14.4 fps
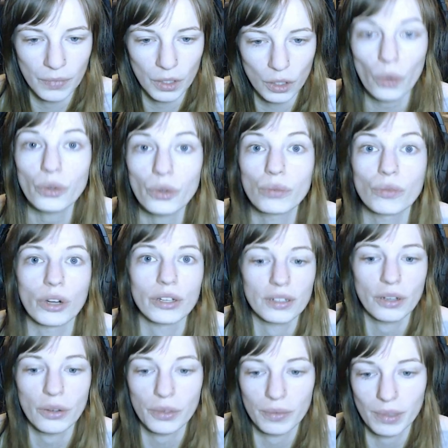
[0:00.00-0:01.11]
Goldenrod,
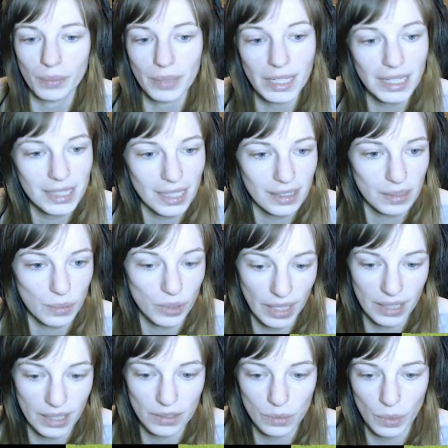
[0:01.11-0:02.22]
goldenrod, we need to get some more of
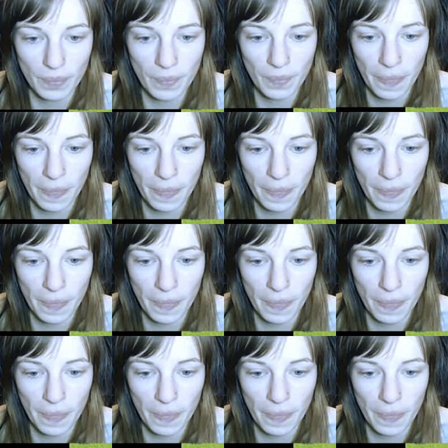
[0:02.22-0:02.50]
that as well.